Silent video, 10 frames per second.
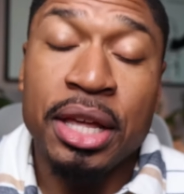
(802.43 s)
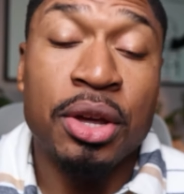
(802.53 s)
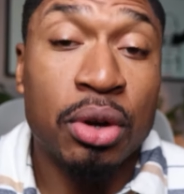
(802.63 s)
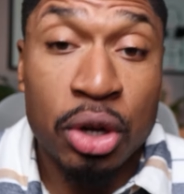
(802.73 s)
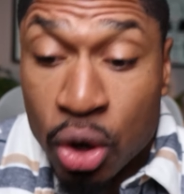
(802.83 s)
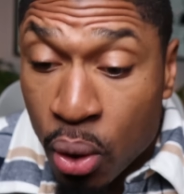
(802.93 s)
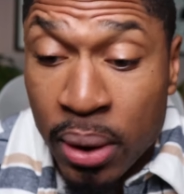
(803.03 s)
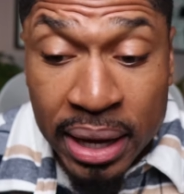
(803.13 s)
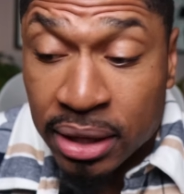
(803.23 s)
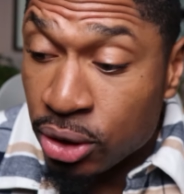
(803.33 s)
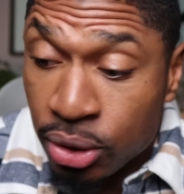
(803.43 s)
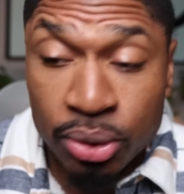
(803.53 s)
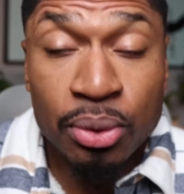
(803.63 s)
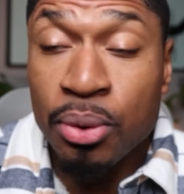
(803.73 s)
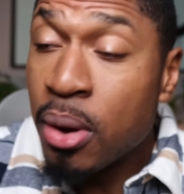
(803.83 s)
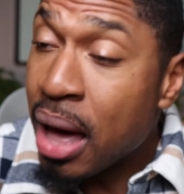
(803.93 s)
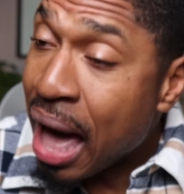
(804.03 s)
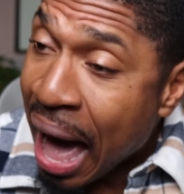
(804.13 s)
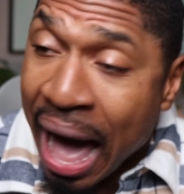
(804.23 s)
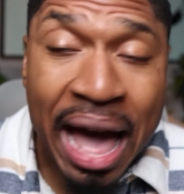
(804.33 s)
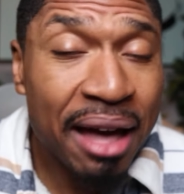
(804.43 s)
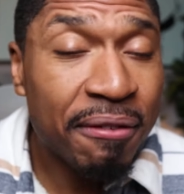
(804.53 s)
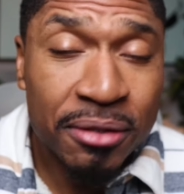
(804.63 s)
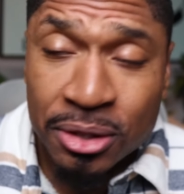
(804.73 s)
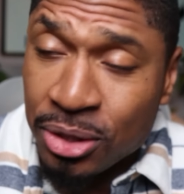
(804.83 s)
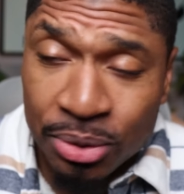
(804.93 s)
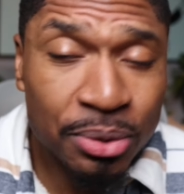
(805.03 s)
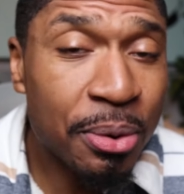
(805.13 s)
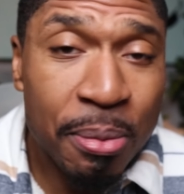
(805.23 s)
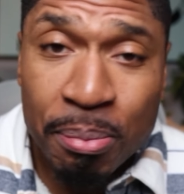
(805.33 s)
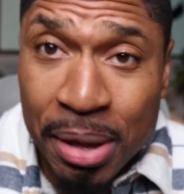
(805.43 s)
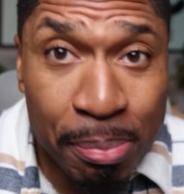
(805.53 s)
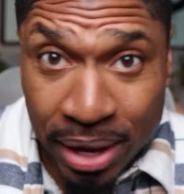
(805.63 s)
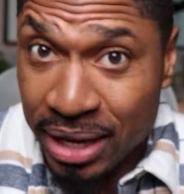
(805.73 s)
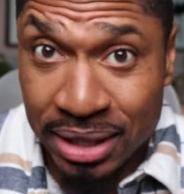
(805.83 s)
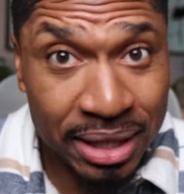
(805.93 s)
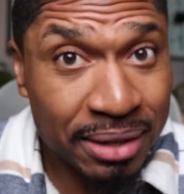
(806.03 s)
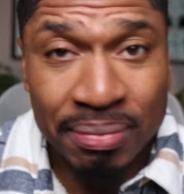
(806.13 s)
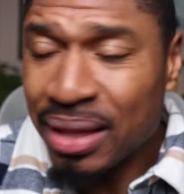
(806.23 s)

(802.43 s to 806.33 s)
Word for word: you're going to have to be patient.